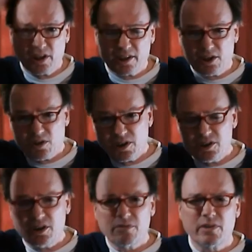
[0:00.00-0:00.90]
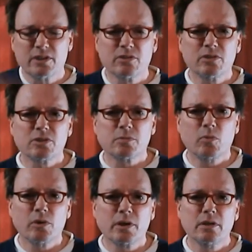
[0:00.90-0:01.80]
like a crazy inventor this
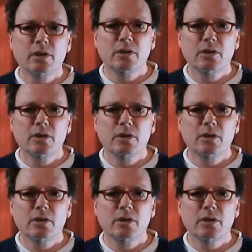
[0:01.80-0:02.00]
morning.